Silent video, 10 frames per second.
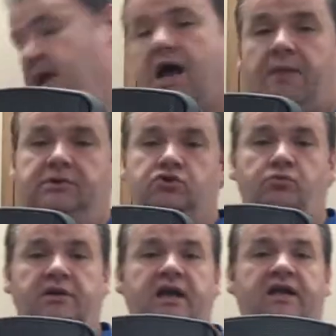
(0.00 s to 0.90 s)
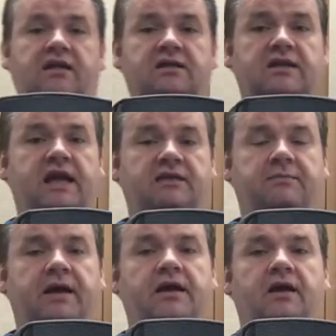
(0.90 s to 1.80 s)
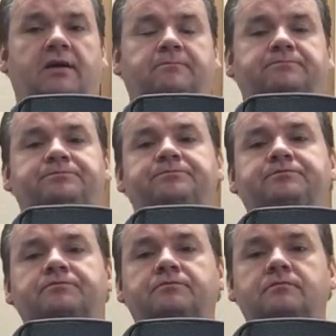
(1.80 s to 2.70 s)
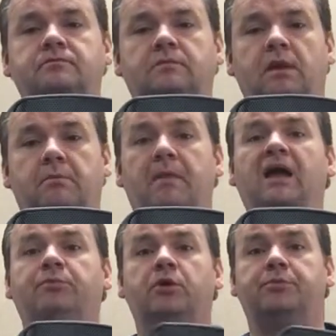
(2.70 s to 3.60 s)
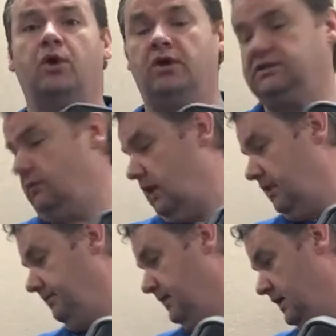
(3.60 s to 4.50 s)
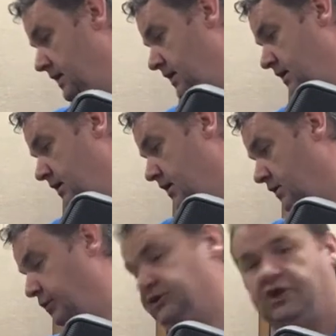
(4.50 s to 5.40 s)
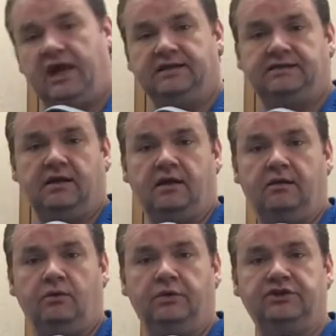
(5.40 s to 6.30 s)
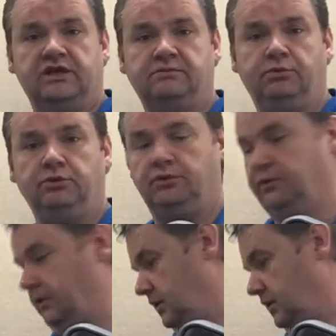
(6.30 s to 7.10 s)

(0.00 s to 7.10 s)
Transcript: I'm assuming I can connect my MacBook Pro as well, which has Bluetooth.